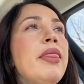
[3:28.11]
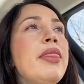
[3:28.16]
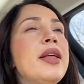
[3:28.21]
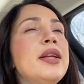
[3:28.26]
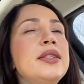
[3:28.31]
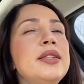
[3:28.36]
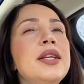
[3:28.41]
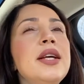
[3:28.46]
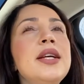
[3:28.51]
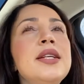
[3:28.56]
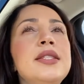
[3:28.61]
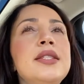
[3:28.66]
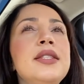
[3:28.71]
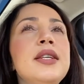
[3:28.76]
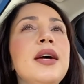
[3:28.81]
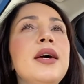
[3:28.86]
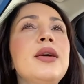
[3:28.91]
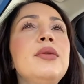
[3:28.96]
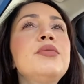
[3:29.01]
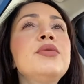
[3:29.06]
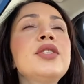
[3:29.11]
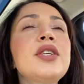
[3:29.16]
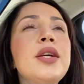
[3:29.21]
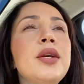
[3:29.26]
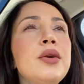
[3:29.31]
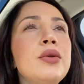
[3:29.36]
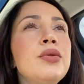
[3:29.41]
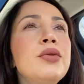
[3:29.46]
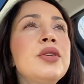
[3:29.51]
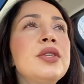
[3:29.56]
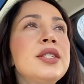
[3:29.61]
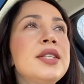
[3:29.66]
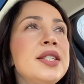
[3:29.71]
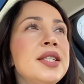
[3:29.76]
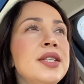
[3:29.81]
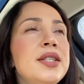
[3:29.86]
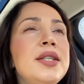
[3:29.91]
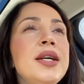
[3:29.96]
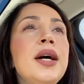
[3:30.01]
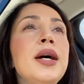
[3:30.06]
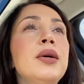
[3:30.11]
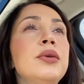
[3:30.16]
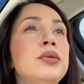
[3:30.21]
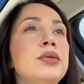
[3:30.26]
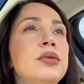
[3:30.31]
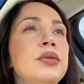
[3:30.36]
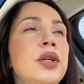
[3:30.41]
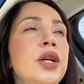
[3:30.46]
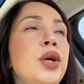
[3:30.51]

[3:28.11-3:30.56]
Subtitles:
that at times I couldn't sit down.